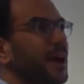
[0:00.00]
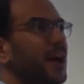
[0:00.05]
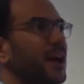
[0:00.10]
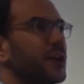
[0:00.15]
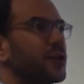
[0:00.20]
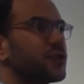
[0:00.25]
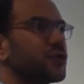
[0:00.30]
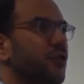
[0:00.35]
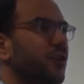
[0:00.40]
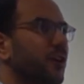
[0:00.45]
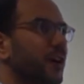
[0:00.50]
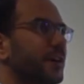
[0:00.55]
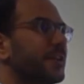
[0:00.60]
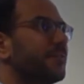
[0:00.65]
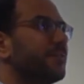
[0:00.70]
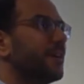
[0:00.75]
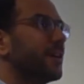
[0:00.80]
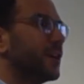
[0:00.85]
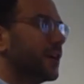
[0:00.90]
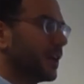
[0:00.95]
enjoyed
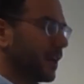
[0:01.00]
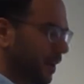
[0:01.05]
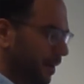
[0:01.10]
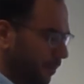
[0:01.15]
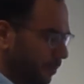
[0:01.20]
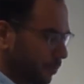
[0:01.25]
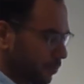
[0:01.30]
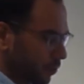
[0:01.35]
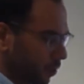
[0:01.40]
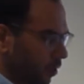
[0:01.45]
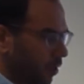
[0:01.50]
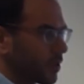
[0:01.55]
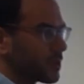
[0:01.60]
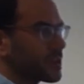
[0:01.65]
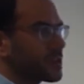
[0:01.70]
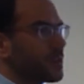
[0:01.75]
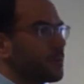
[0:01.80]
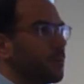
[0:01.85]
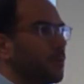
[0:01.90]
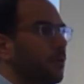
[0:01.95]
very broad
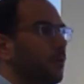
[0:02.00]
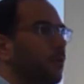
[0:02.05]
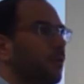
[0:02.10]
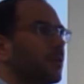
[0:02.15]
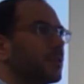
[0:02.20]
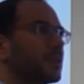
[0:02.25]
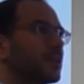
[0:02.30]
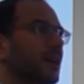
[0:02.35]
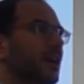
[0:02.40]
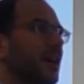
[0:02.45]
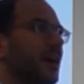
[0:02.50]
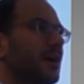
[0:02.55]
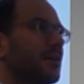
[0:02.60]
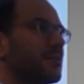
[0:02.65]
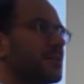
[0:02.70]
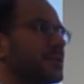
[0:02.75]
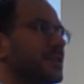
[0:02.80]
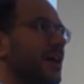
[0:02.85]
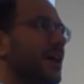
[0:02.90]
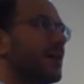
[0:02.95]
support,
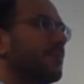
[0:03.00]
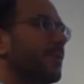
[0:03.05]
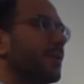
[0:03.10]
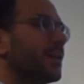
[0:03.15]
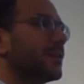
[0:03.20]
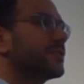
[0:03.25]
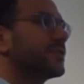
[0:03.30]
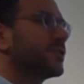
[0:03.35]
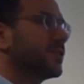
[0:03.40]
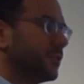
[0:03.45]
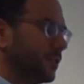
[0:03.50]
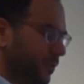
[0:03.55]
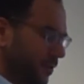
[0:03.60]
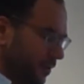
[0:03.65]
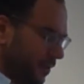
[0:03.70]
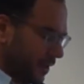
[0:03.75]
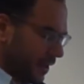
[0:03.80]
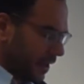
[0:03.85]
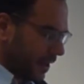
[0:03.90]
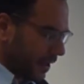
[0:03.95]
was able
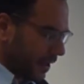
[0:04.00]
to